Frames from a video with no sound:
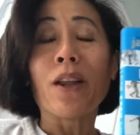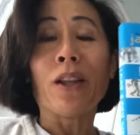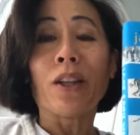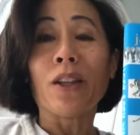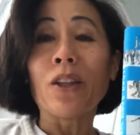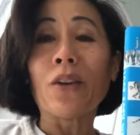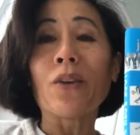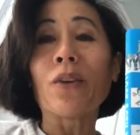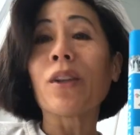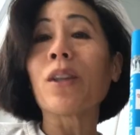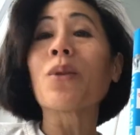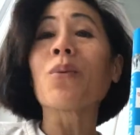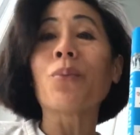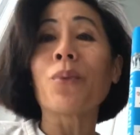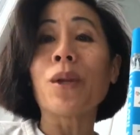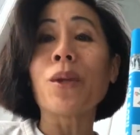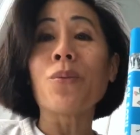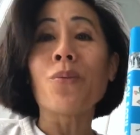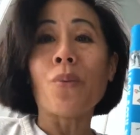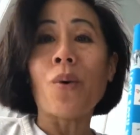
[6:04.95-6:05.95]
literally
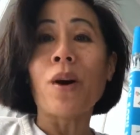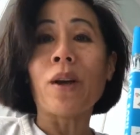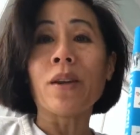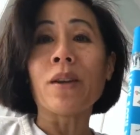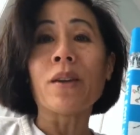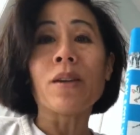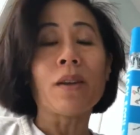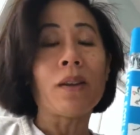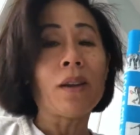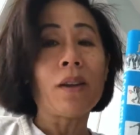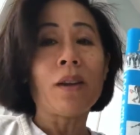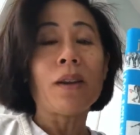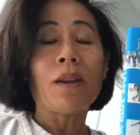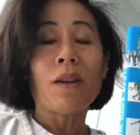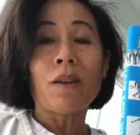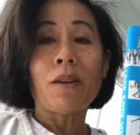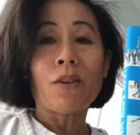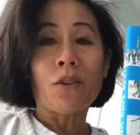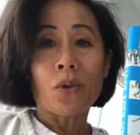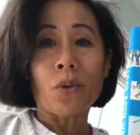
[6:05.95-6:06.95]
read one
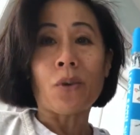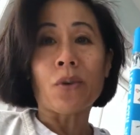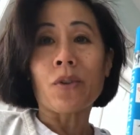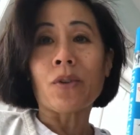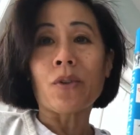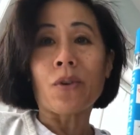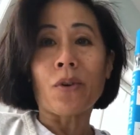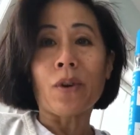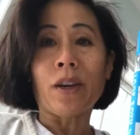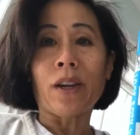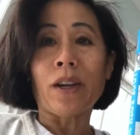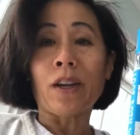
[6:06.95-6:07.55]
short story,